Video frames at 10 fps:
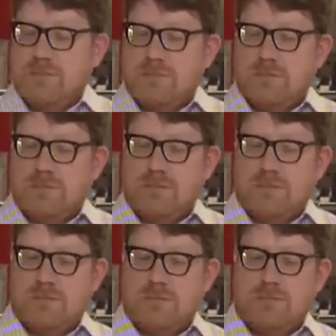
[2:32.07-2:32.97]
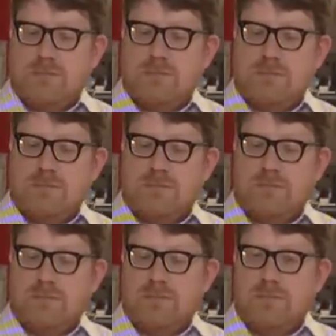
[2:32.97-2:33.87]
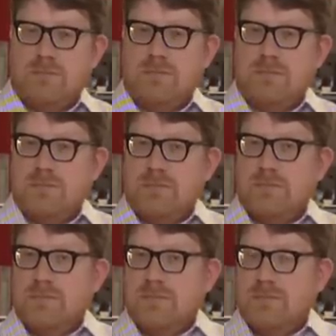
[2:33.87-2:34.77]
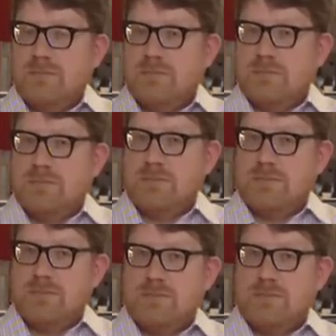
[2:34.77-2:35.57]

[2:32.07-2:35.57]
This person isn't speaking.